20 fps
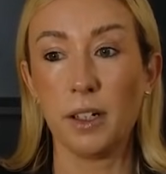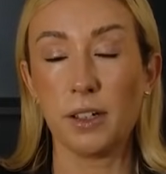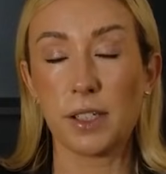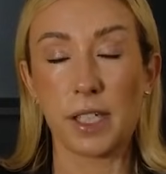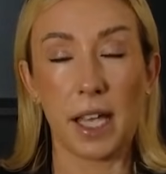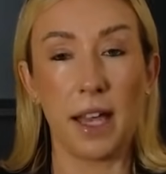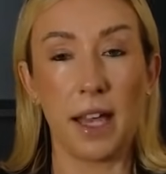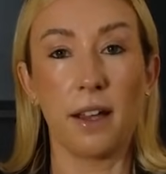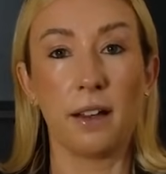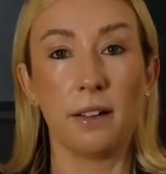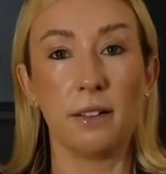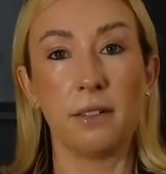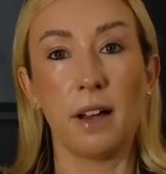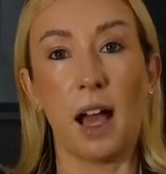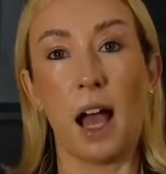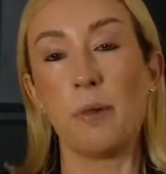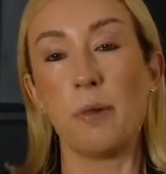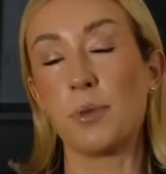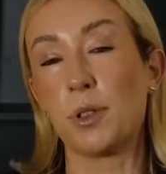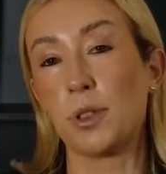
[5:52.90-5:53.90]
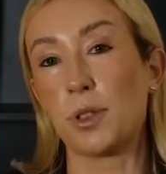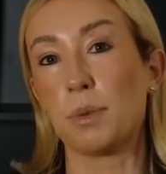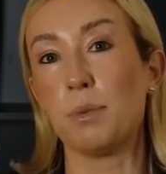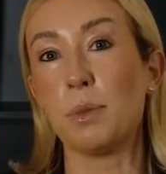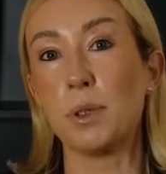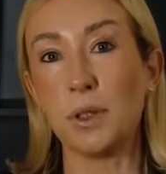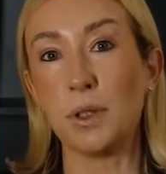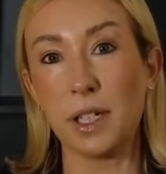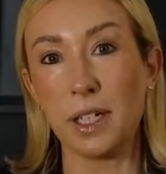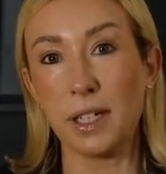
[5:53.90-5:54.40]
saying I'm just
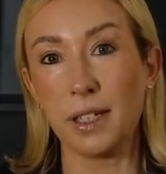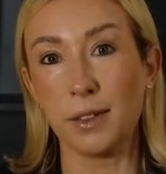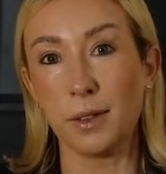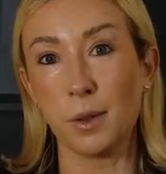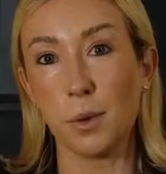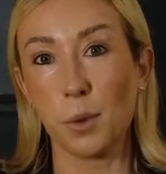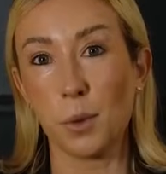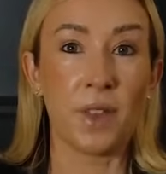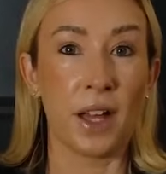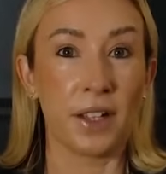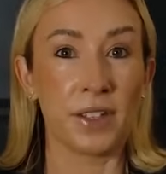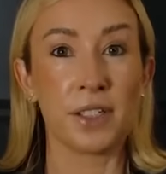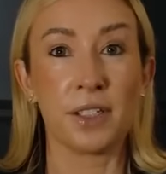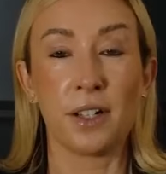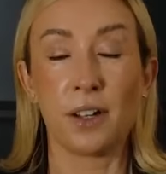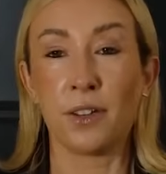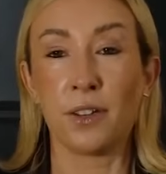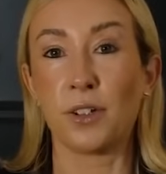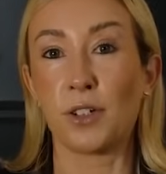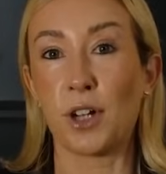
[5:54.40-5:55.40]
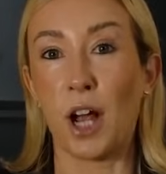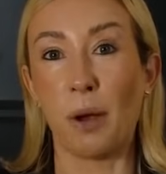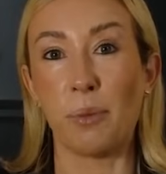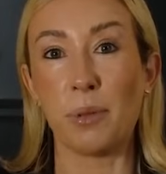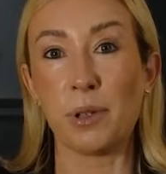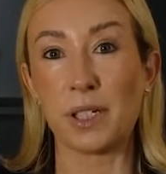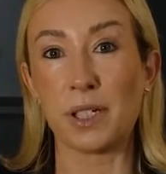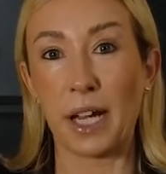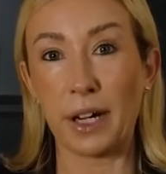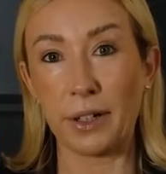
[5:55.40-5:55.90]
moody, that's another
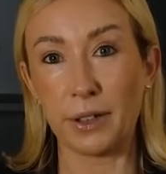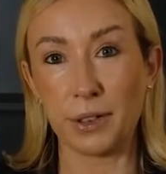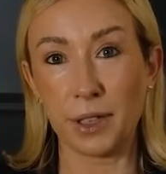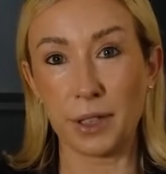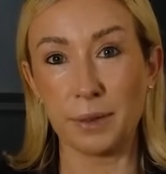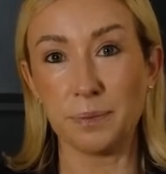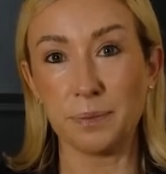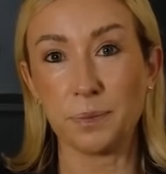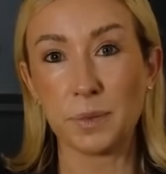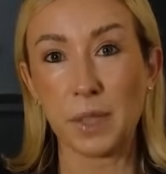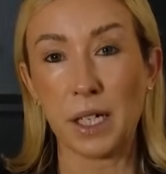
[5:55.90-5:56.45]
trap entirely.